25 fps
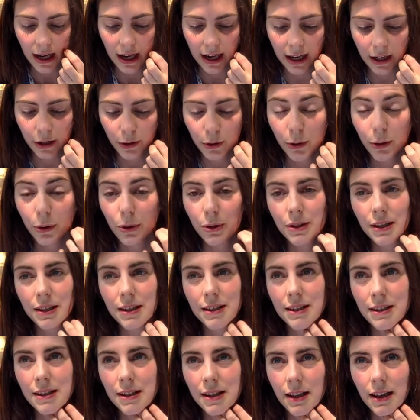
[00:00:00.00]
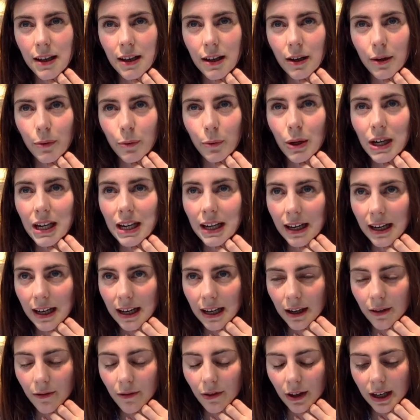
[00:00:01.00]
it causes a
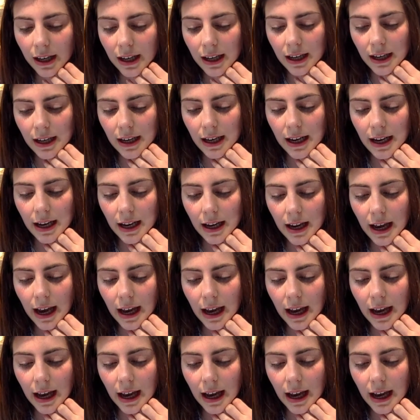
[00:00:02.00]
weakening of the kidney